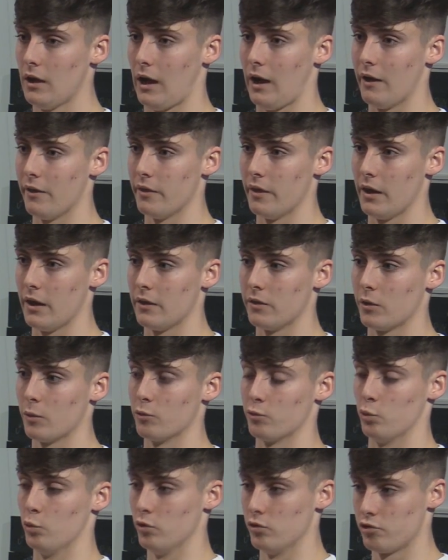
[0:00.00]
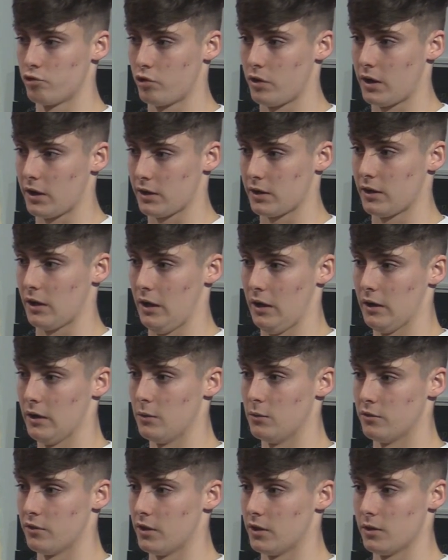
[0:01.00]
And then there was one track, and
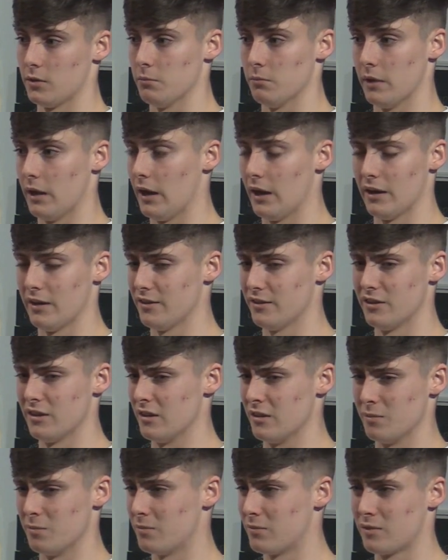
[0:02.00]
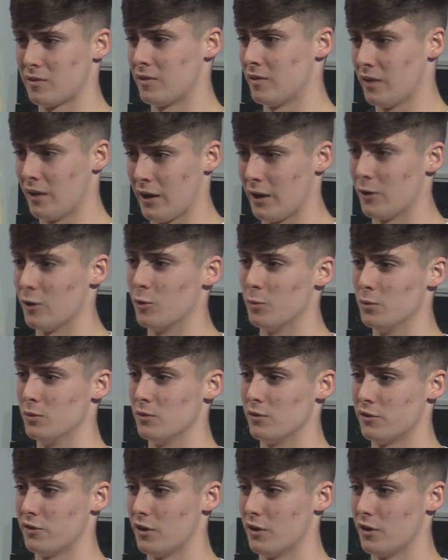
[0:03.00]
I was like, nah, this is terrible.